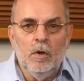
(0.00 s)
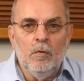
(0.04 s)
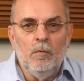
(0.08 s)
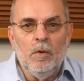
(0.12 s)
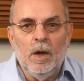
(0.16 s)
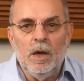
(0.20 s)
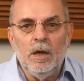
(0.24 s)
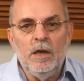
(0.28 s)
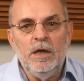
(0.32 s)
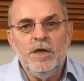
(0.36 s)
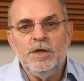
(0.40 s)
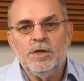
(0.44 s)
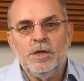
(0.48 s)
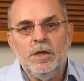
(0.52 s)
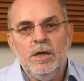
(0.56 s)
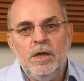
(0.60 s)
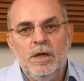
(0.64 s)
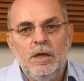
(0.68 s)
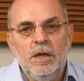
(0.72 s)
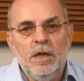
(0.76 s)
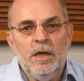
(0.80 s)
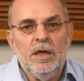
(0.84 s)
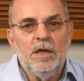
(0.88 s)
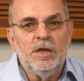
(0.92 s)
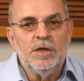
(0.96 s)
While
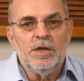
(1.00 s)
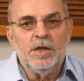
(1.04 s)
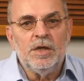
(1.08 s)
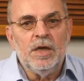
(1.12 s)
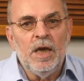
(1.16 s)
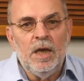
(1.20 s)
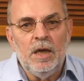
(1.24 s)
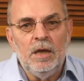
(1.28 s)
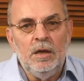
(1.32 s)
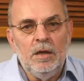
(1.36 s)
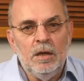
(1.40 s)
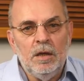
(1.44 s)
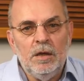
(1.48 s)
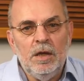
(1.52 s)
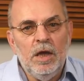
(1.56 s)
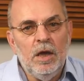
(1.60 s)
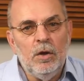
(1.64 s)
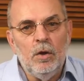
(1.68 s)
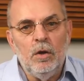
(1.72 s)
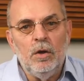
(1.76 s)
listening, scan the